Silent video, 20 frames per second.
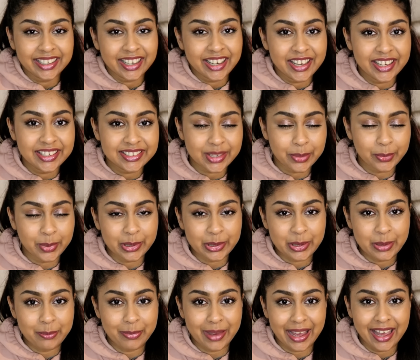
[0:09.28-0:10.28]
guys,
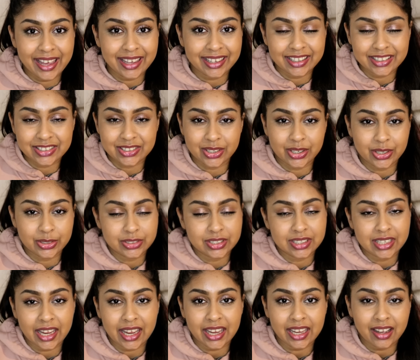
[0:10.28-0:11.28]
welcome back. So
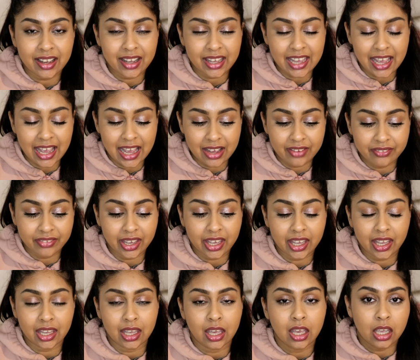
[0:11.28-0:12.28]
today I have
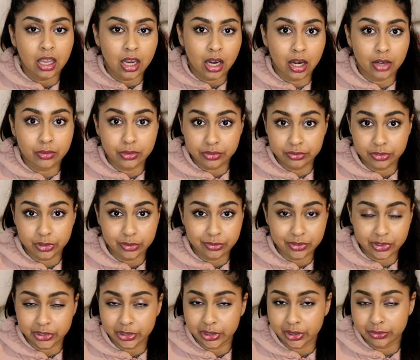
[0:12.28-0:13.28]
a review
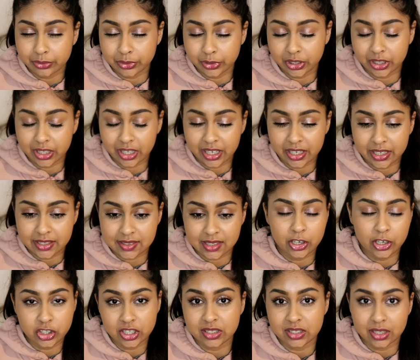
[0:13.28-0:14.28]
video for you guys.
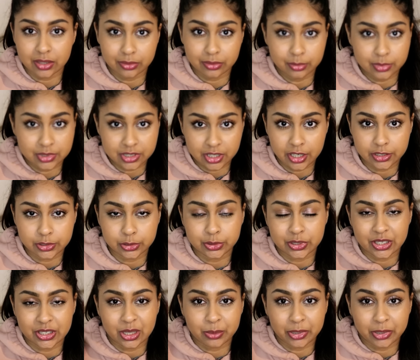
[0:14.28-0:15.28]
As you can tell from the title, it's
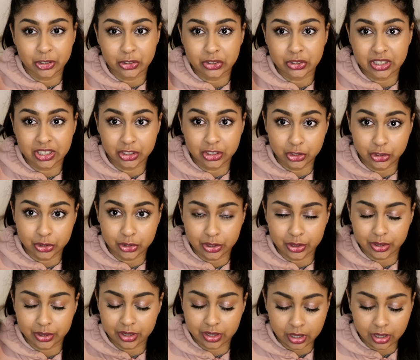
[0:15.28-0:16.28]
going to be on the New
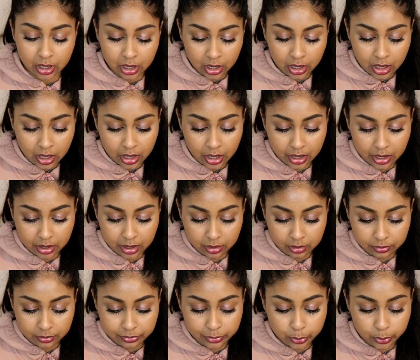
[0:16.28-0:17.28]
Look
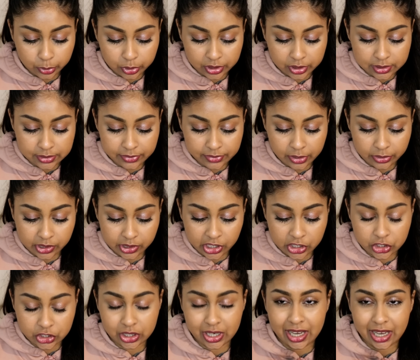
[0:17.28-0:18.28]
Flawless
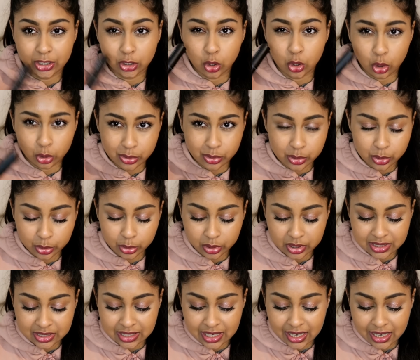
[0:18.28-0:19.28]
Foundation and Contour
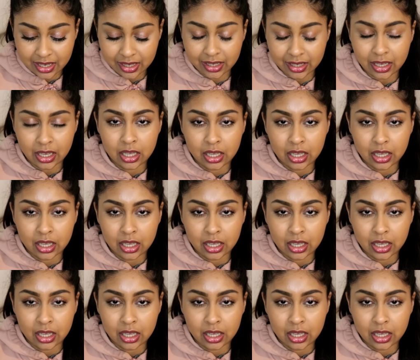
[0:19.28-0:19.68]
Stick.